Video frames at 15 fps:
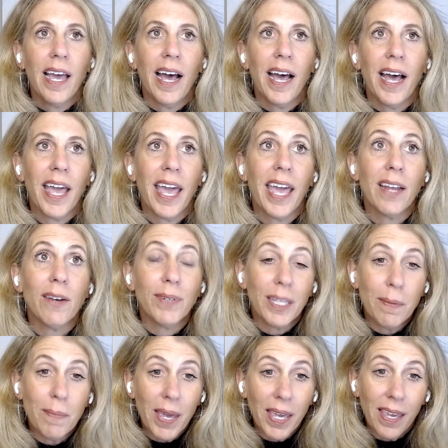and
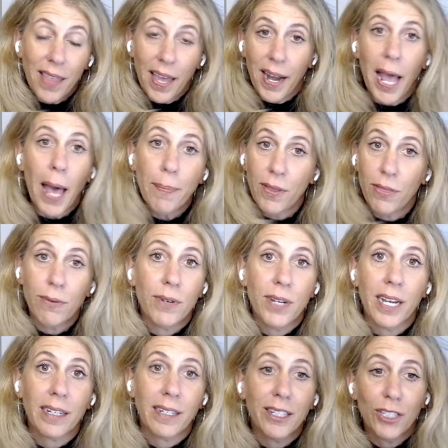really making that happen through
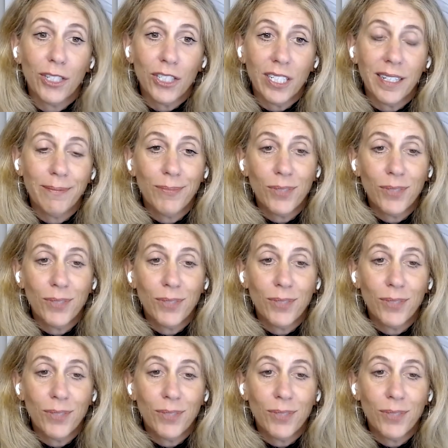technology.